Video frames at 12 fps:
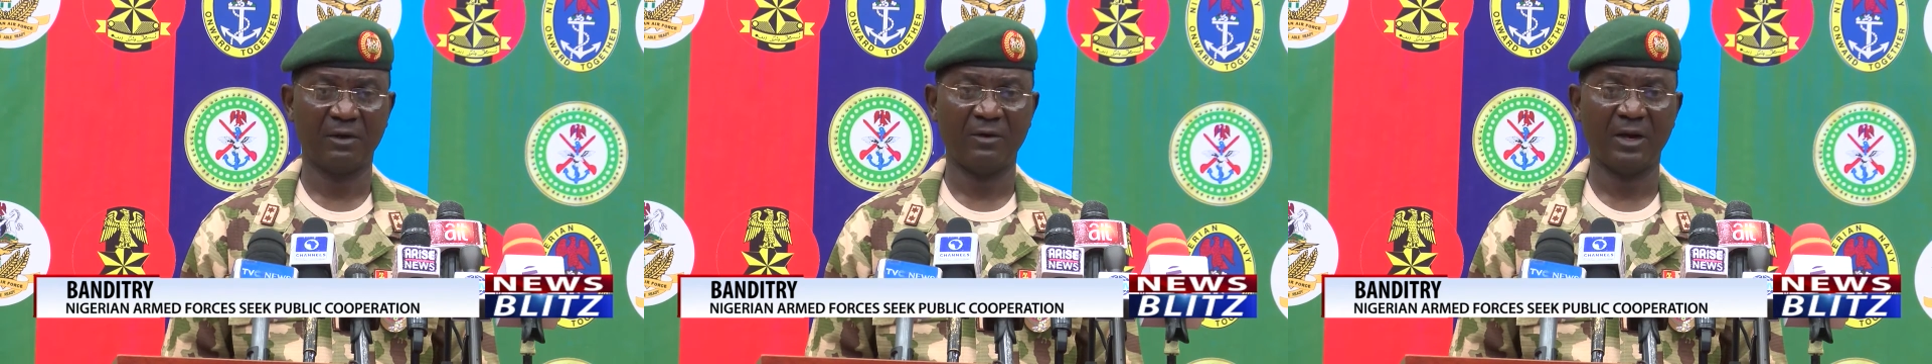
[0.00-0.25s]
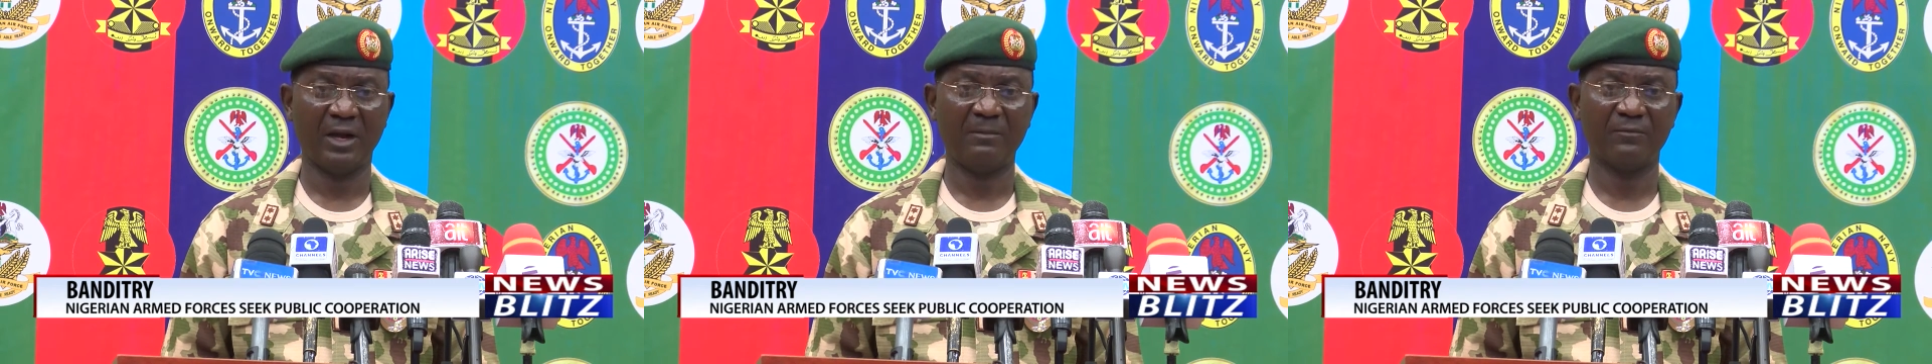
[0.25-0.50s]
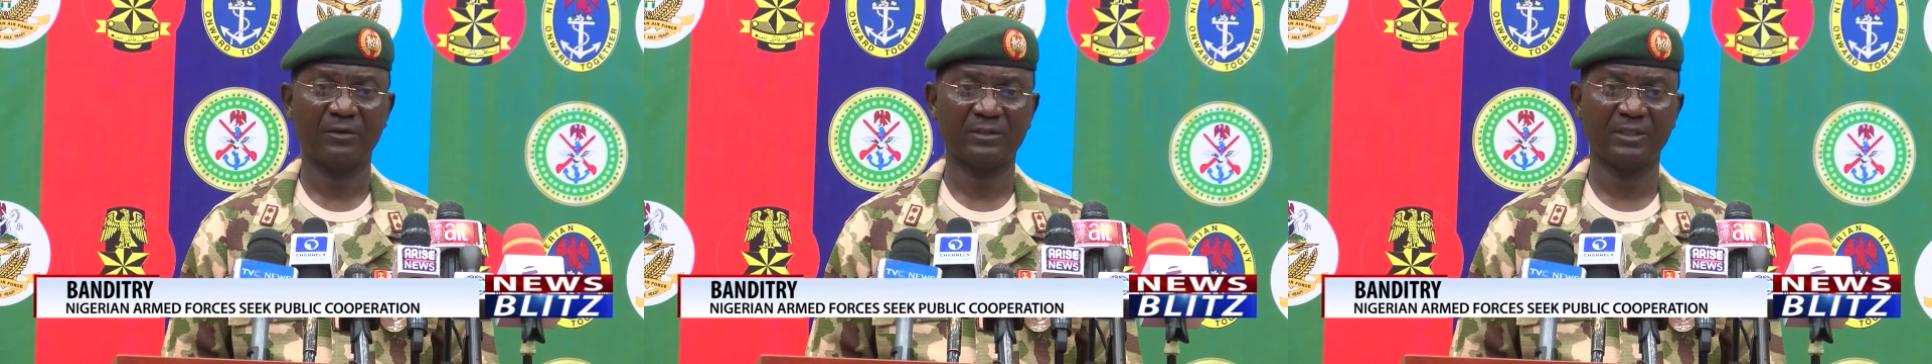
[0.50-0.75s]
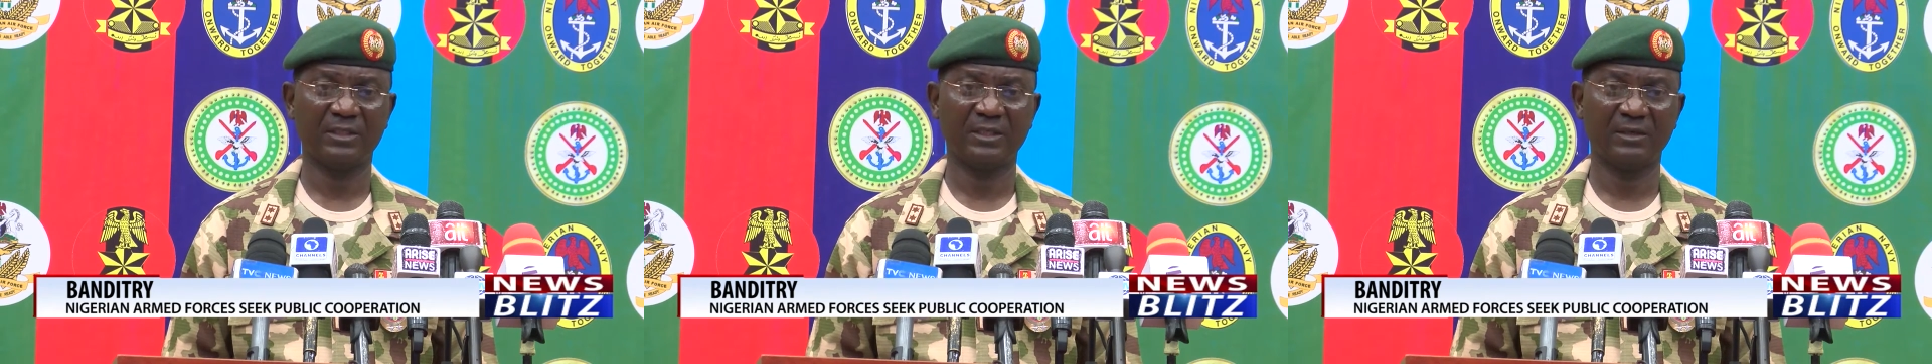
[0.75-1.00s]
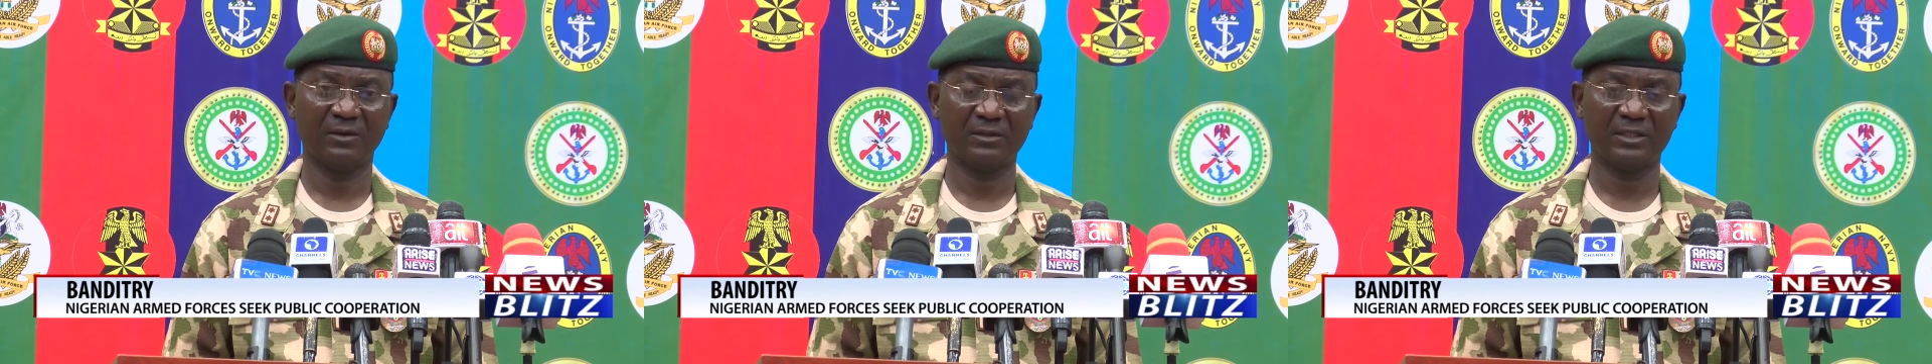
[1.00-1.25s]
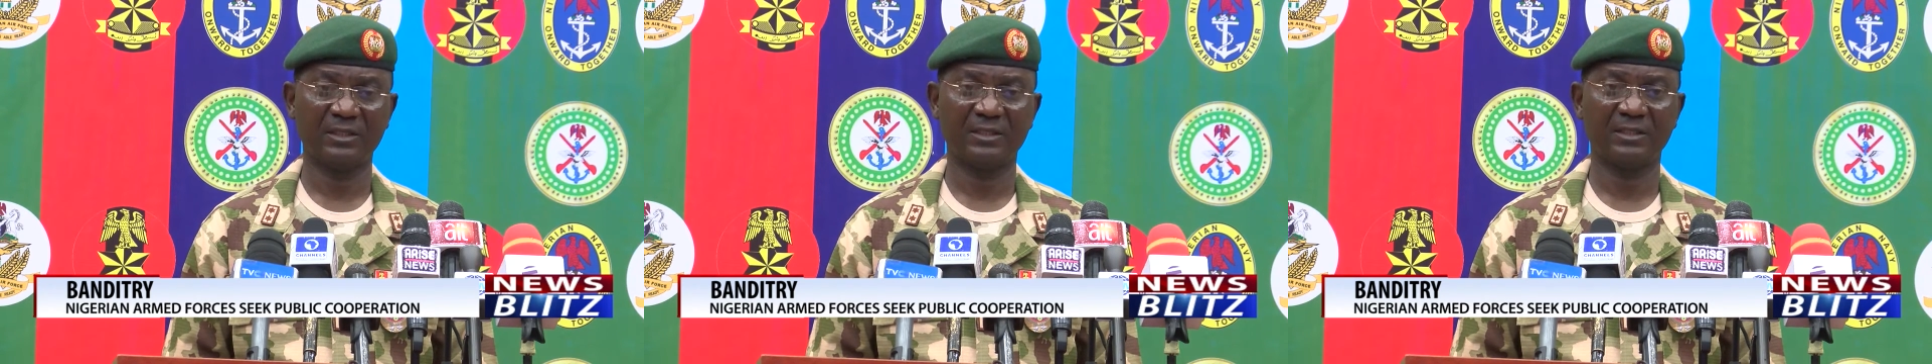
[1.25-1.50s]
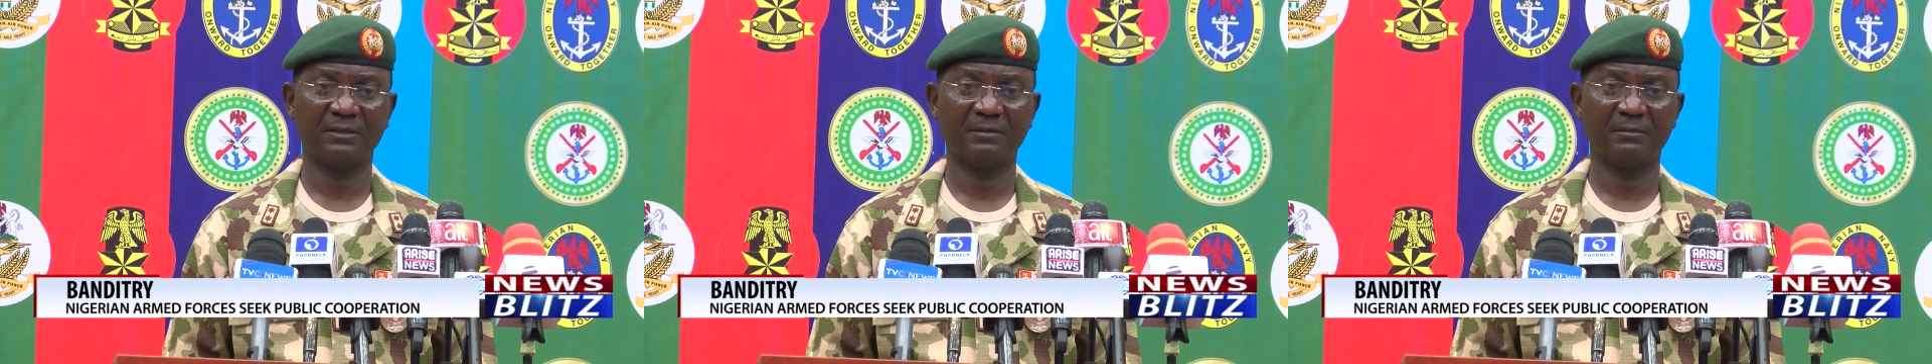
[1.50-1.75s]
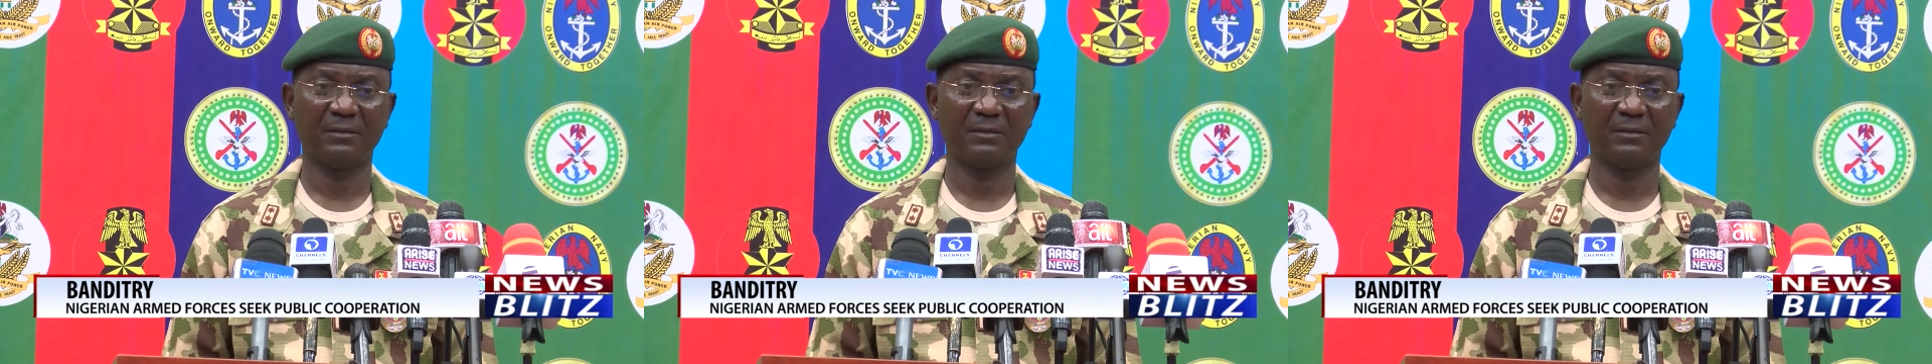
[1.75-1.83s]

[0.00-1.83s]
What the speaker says: our armed forces in the Northeast.